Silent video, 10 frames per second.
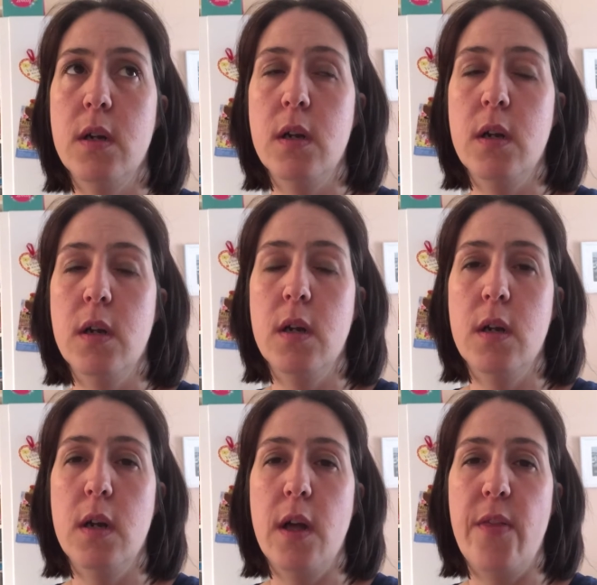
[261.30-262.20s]

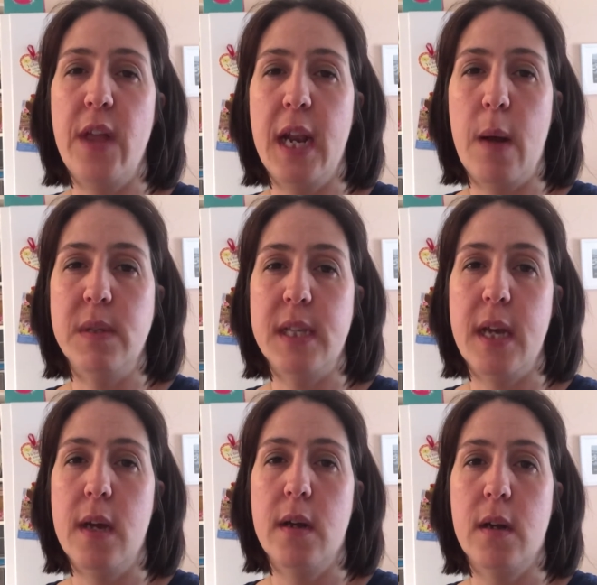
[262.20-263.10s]
I think that was
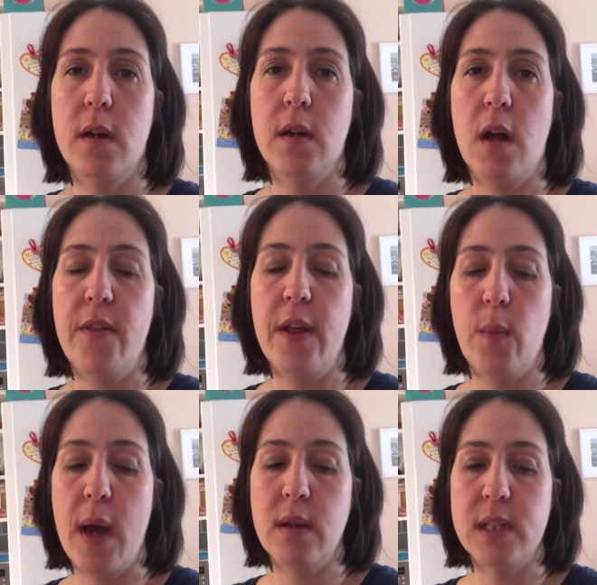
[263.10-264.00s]
it. Can't
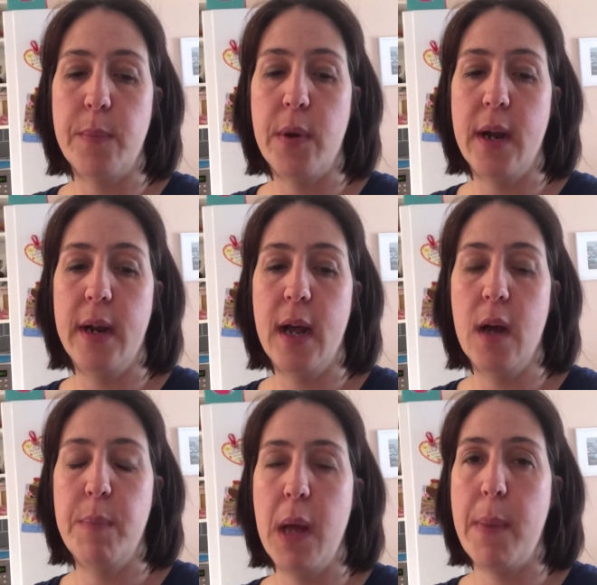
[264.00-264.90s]
think what else I put in
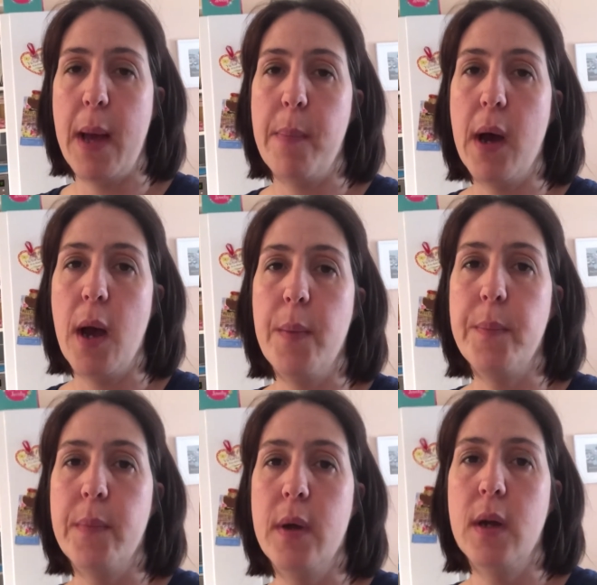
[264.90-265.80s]
there. A bit of pepper.
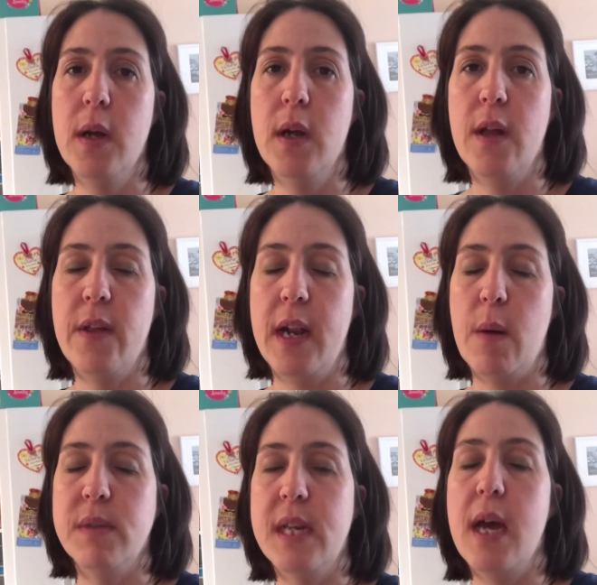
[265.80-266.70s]
I think
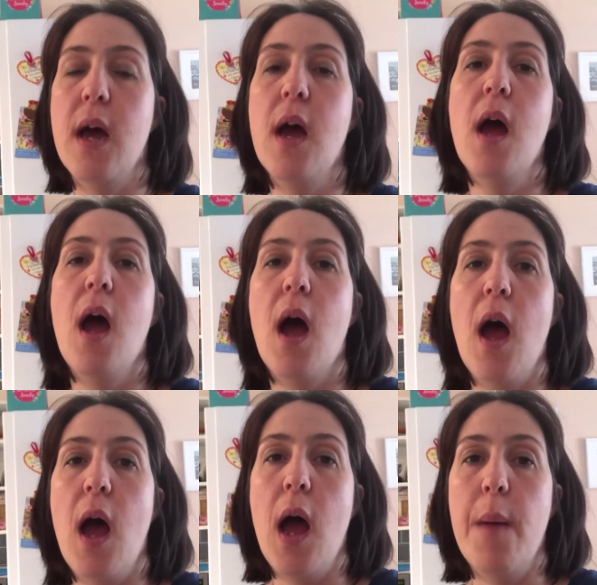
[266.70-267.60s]
that was it.
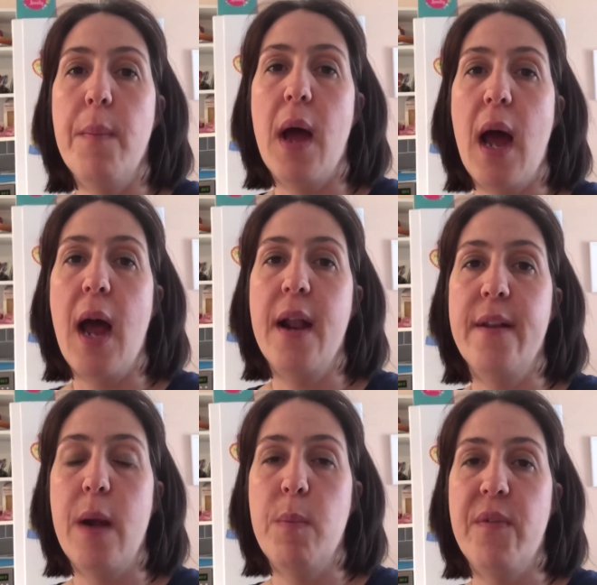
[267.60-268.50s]

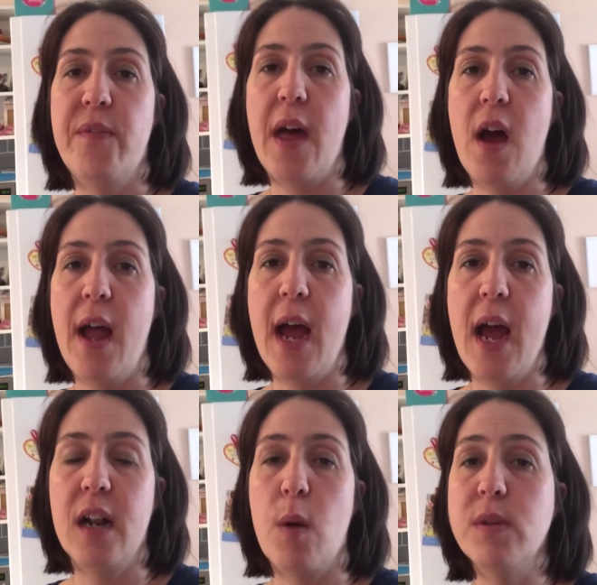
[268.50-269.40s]
And then with that
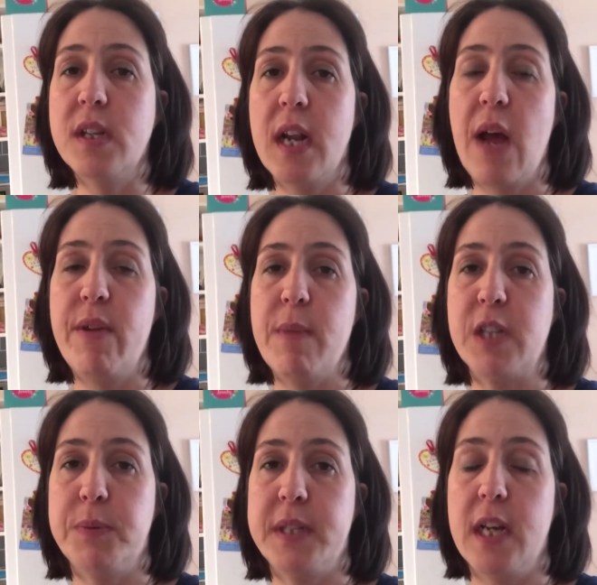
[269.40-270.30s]
I wasn't going to have any
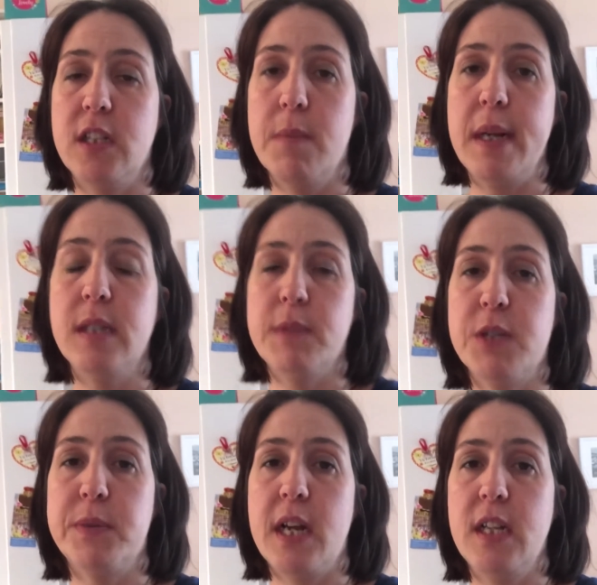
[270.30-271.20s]
mashed potato. I made some
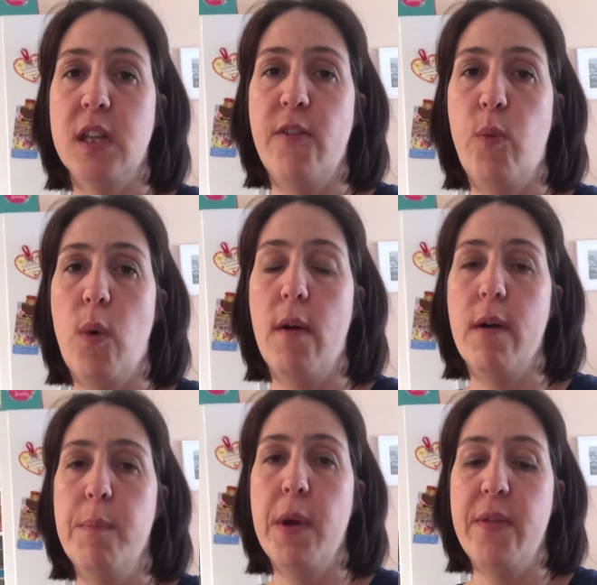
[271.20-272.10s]
mashed potato for
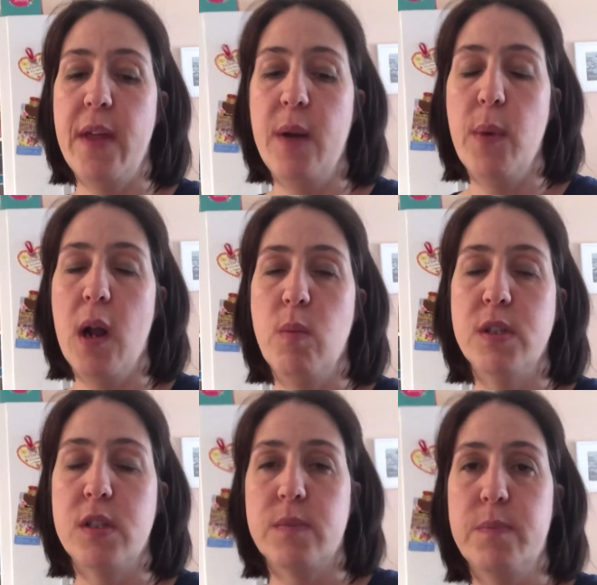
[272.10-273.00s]
Warren, but then when I
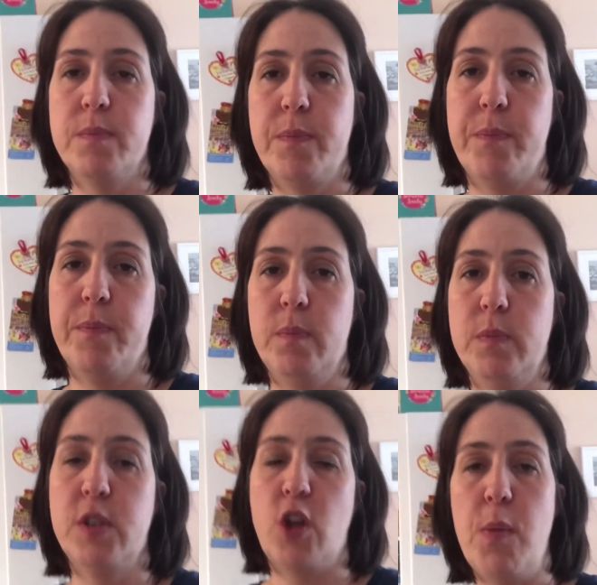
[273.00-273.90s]
was
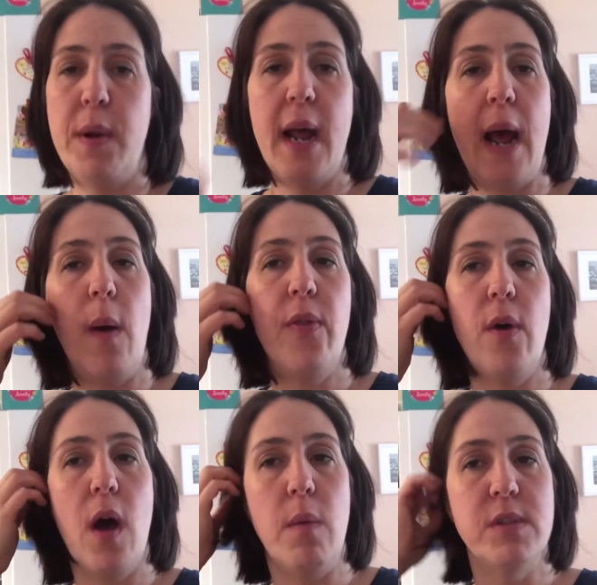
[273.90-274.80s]
scooping it out I
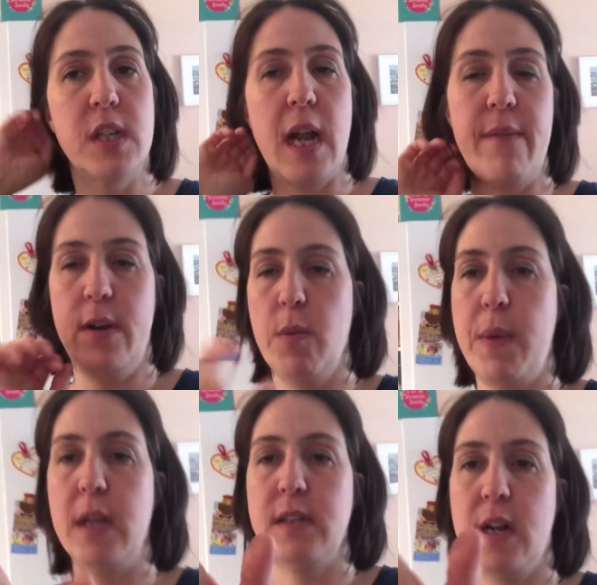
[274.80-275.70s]
thought, oh, I'm just going to have a little bit.